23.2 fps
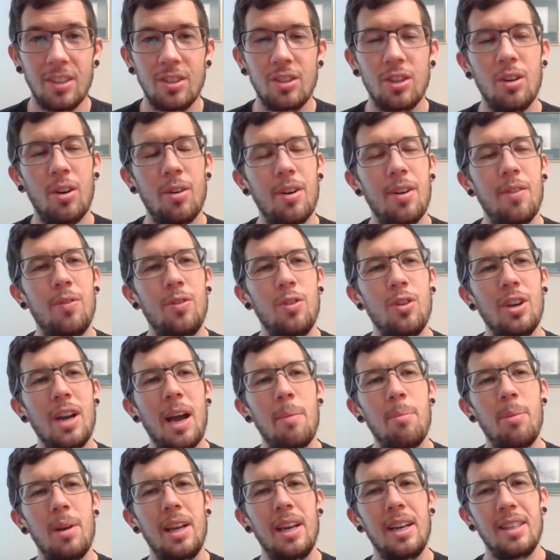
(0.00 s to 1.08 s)
So if you're
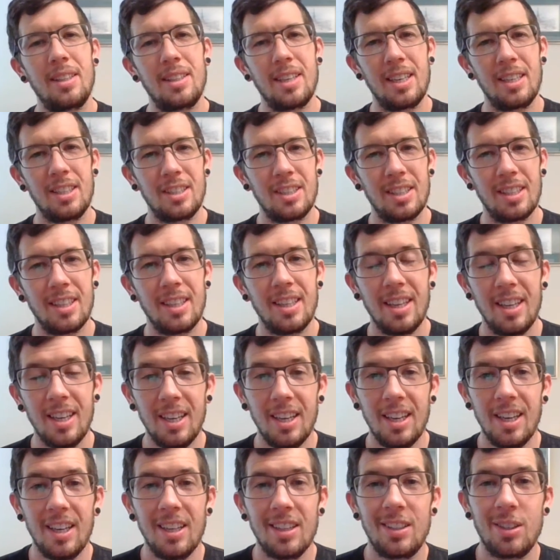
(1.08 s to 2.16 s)
not paying attention
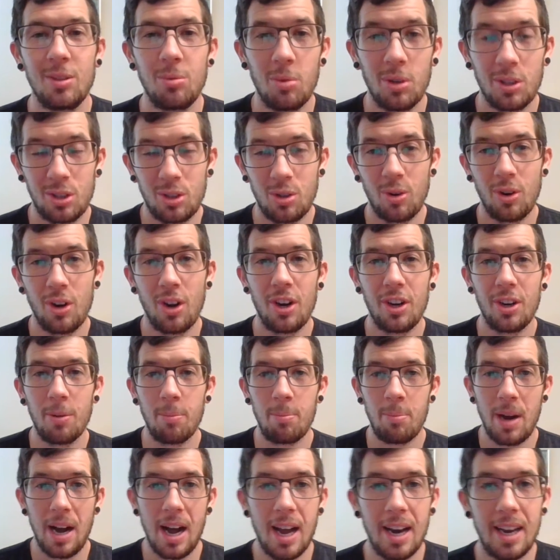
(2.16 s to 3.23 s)
to what's going on in your
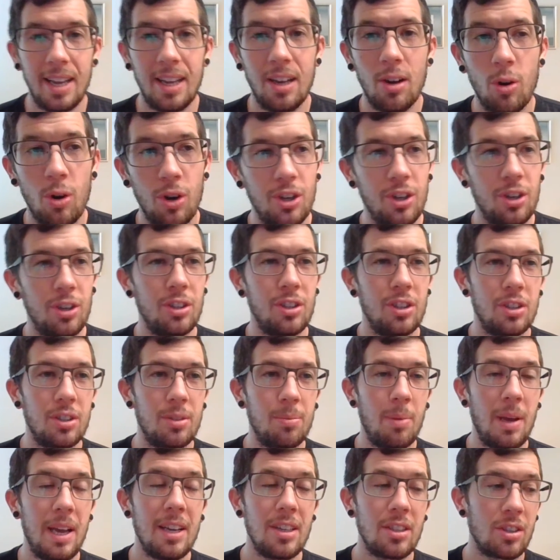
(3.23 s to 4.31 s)
body, or you're just
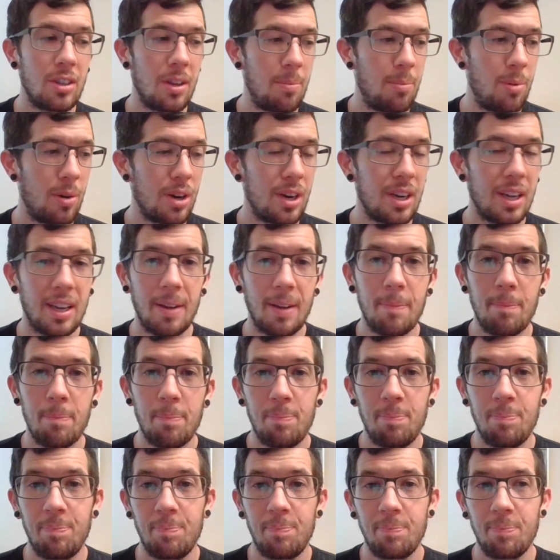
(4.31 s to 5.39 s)
basically putting
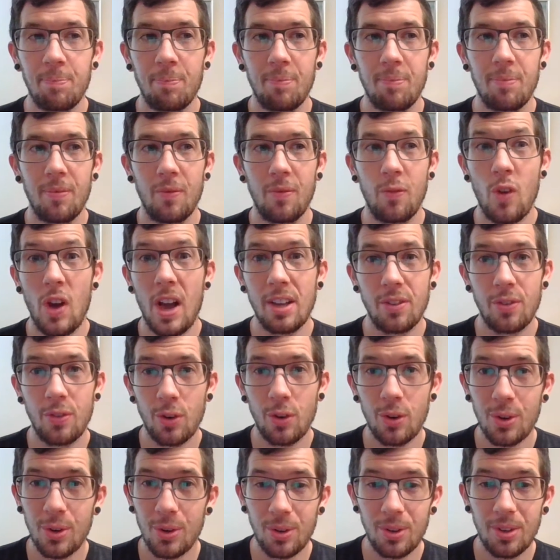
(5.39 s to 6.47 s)
fast
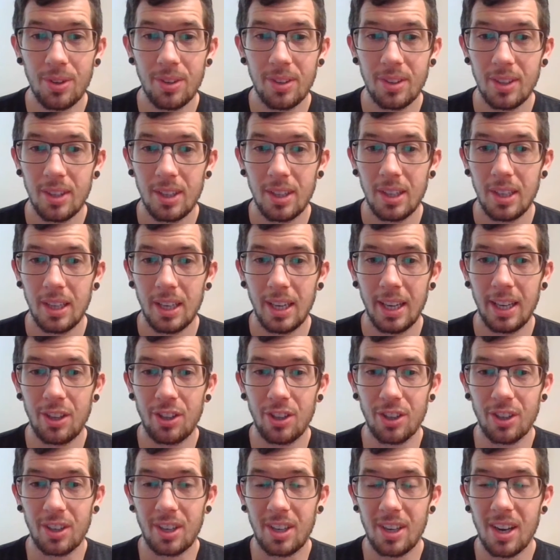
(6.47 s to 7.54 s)
food into
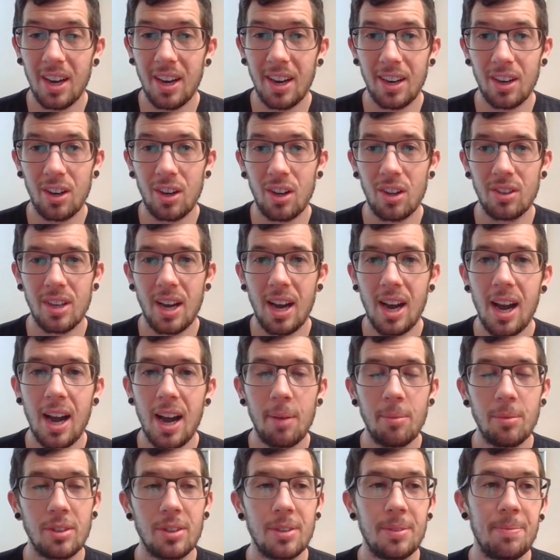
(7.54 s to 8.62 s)
your gut at all
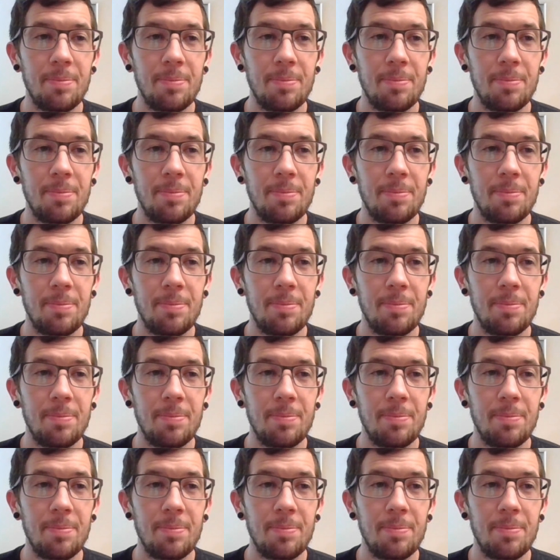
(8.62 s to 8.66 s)
times,